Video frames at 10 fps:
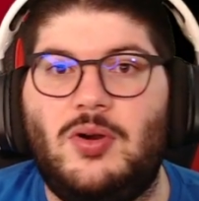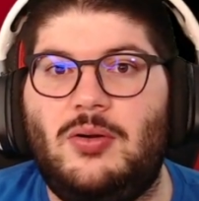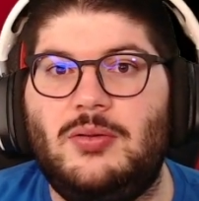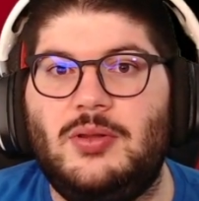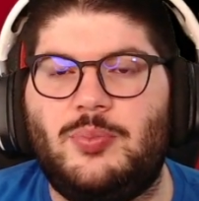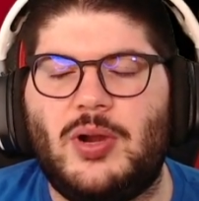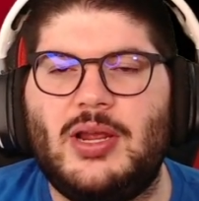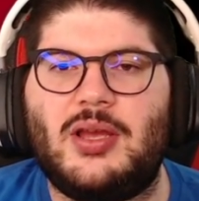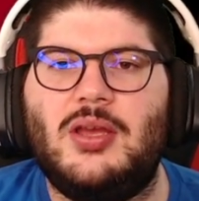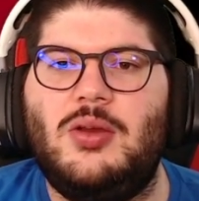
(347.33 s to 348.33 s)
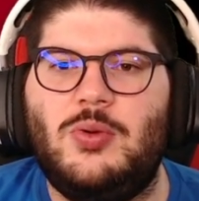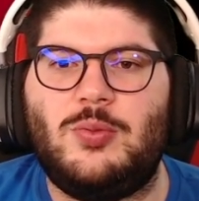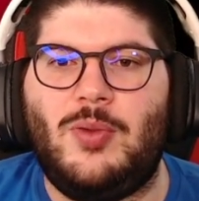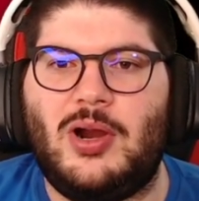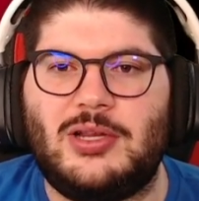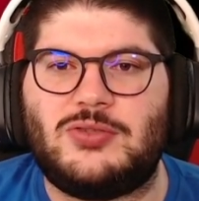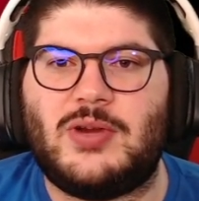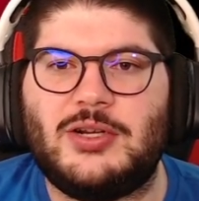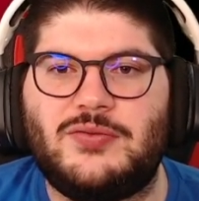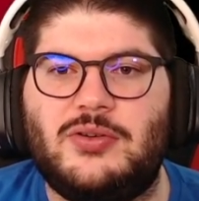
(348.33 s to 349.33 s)
on the break with Marcus
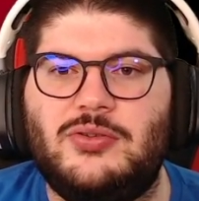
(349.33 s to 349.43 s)
Rashford,